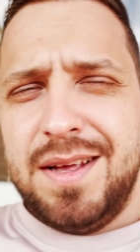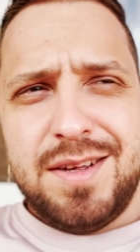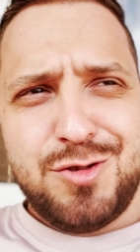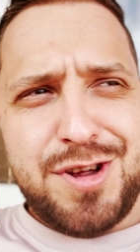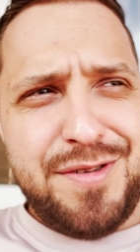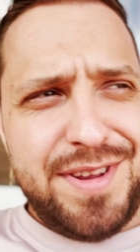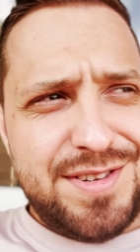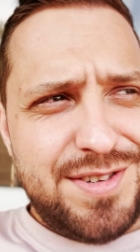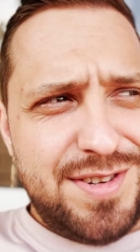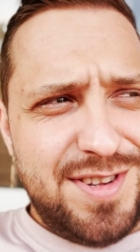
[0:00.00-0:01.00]
So there it
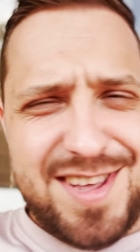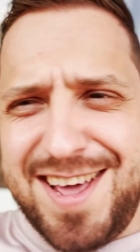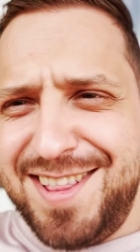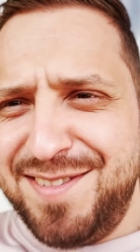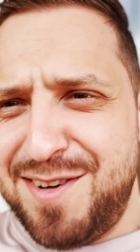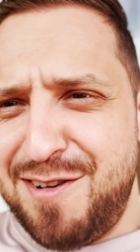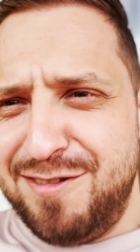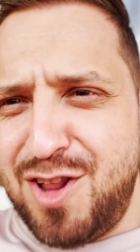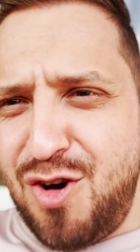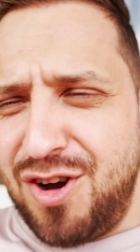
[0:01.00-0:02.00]
is, the end of our
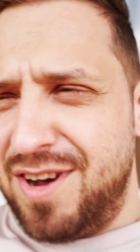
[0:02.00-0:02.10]
vlog.